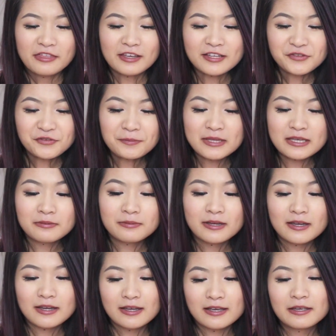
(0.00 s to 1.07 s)
things from
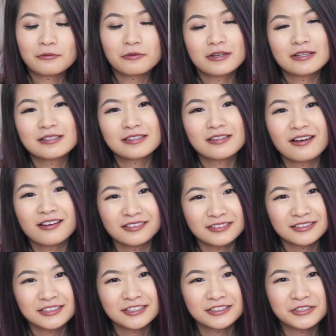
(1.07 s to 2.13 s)
eBay, well, it's a
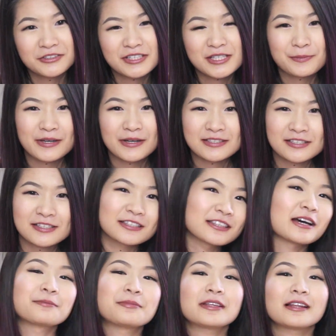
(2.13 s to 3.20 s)
dollar, so you expect it to
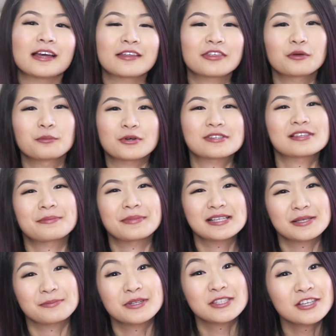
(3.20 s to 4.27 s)
not be like the most
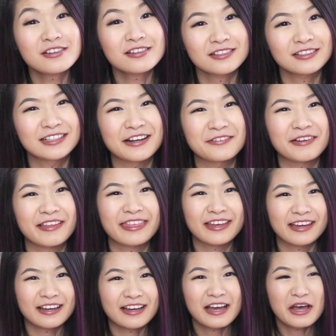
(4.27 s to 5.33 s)
amazing material and
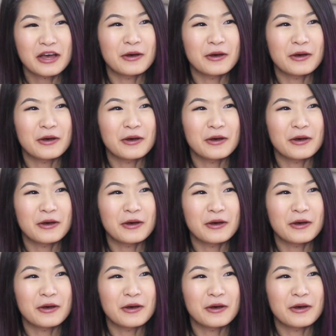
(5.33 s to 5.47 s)
everything,